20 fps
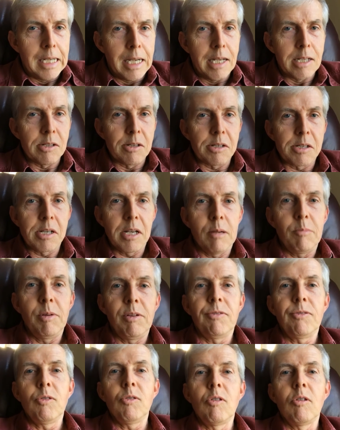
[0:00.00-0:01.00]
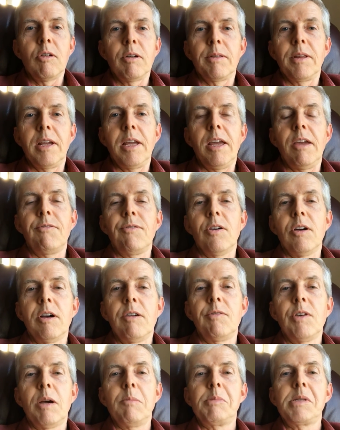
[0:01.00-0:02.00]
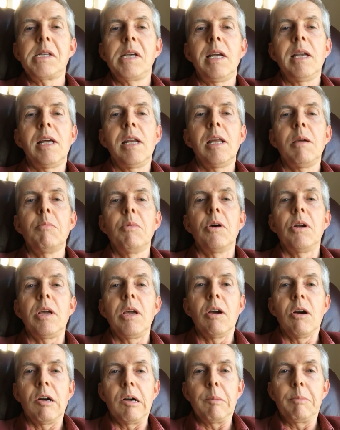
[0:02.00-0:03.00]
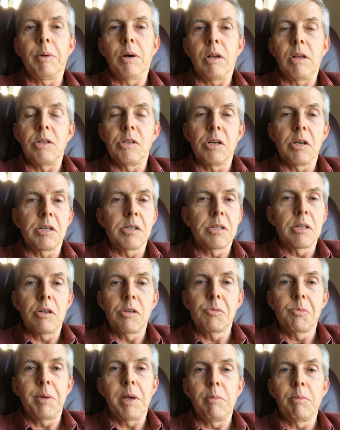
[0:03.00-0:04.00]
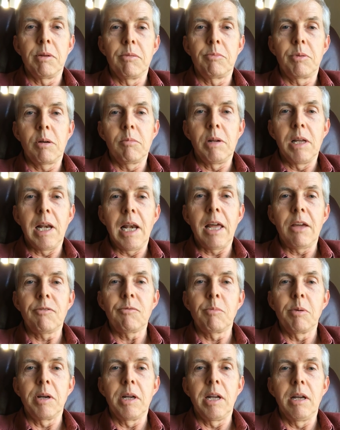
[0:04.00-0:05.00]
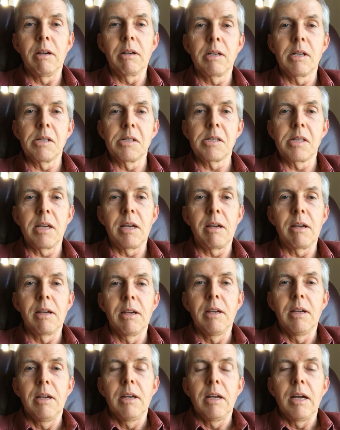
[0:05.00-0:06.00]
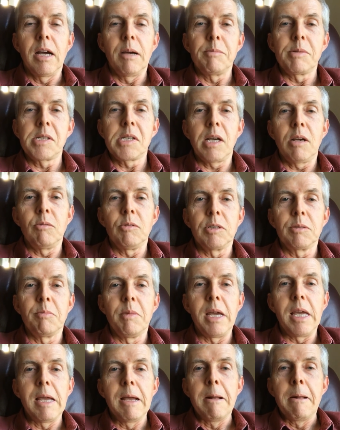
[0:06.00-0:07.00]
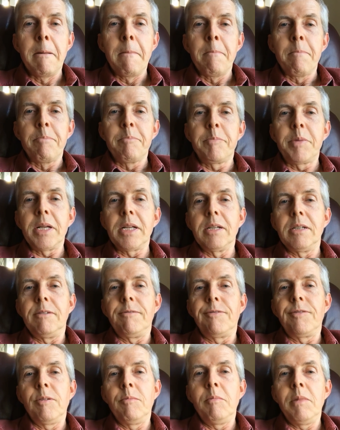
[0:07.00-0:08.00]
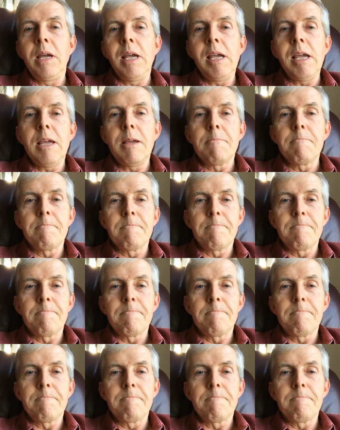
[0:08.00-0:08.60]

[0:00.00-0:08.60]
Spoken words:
as I said before, if I've upset anybody, I apologize. Those people have probably left by now because they're upset with me. But for me,